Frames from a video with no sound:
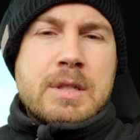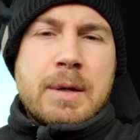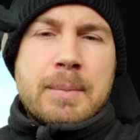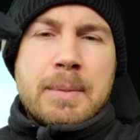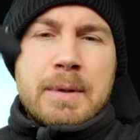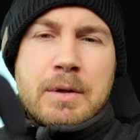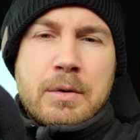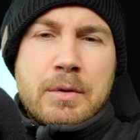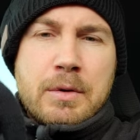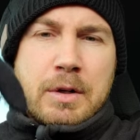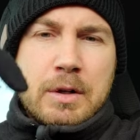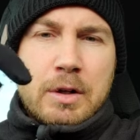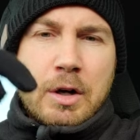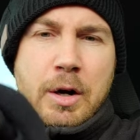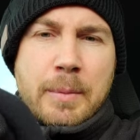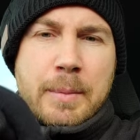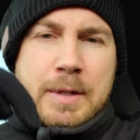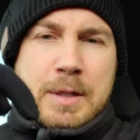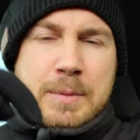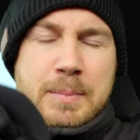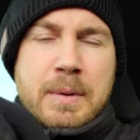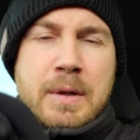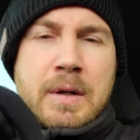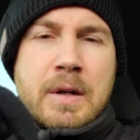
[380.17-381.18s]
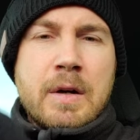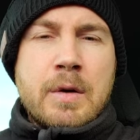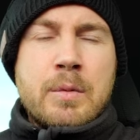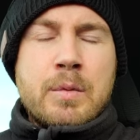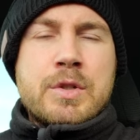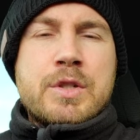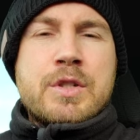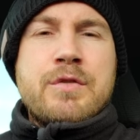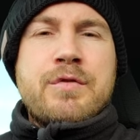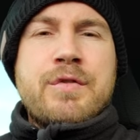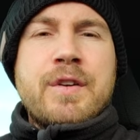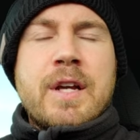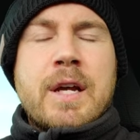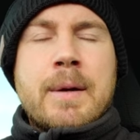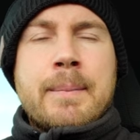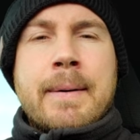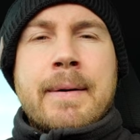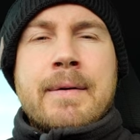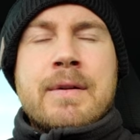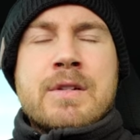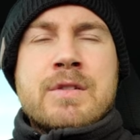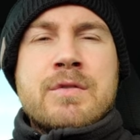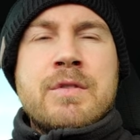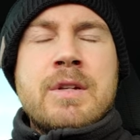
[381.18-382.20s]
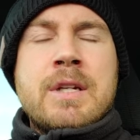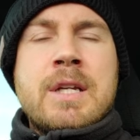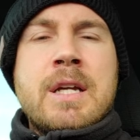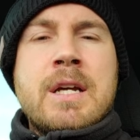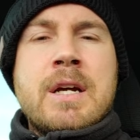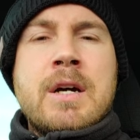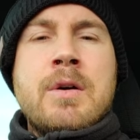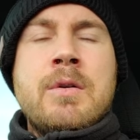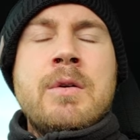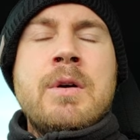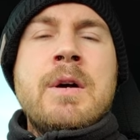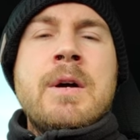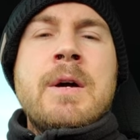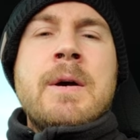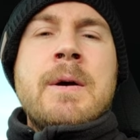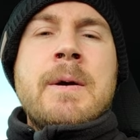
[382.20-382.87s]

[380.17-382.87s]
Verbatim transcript: let me know in the comments below what you think about this video.